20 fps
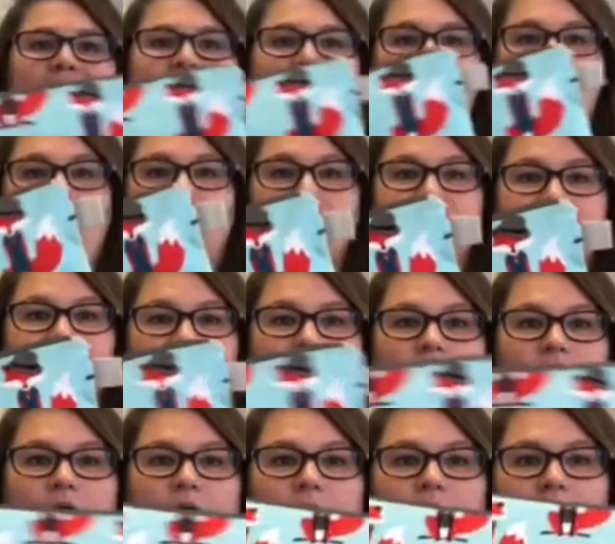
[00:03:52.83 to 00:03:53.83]
is
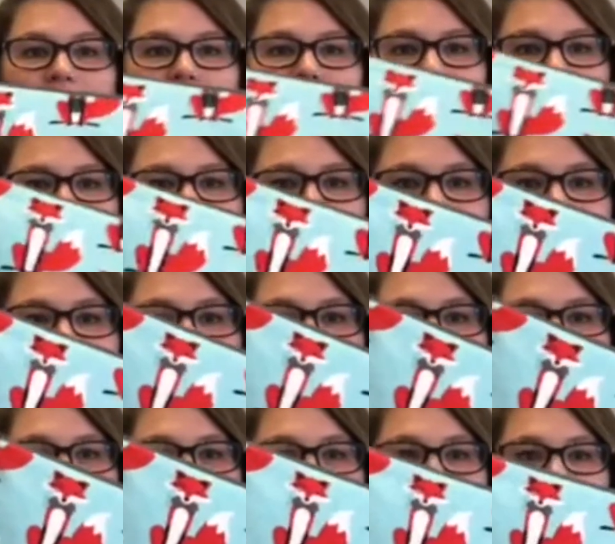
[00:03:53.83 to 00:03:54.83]
also in
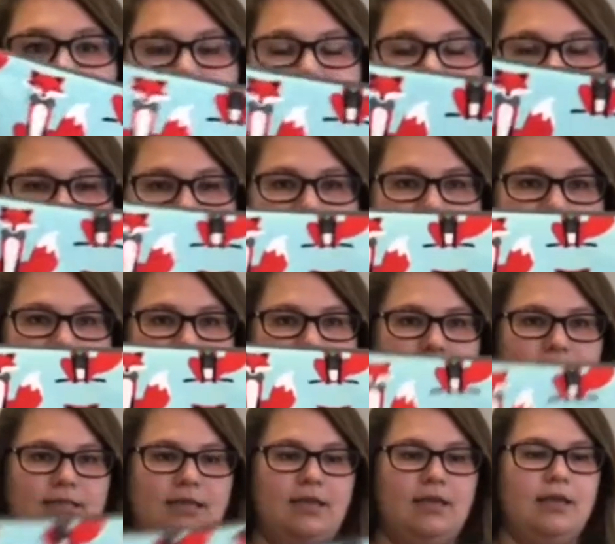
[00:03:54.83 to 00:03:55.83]
my bird
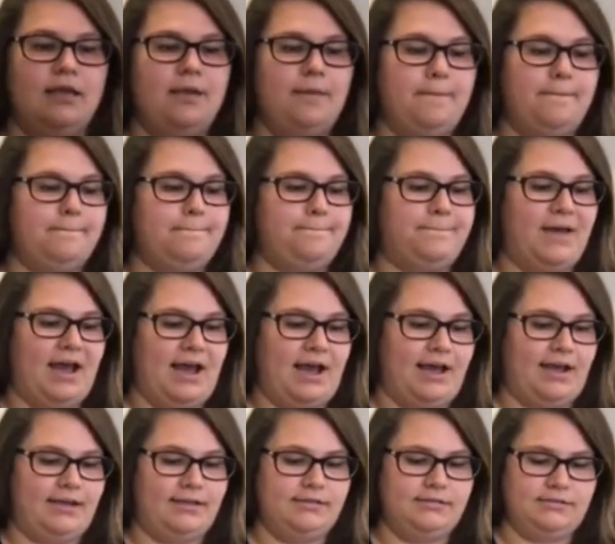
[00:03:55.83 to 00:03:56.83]
legs
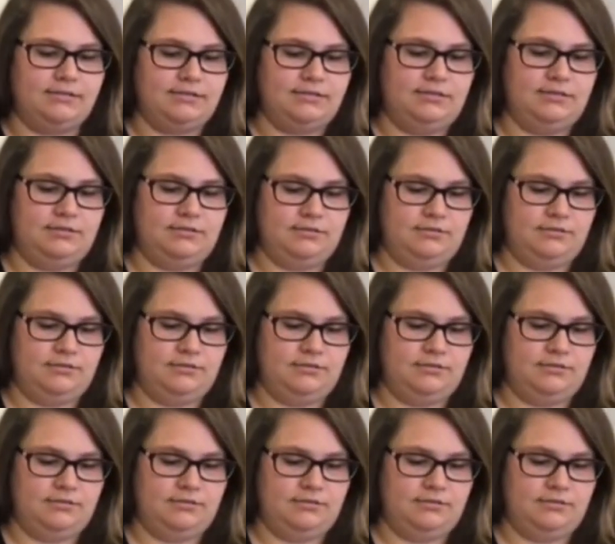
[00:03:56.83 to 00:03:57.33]
bags.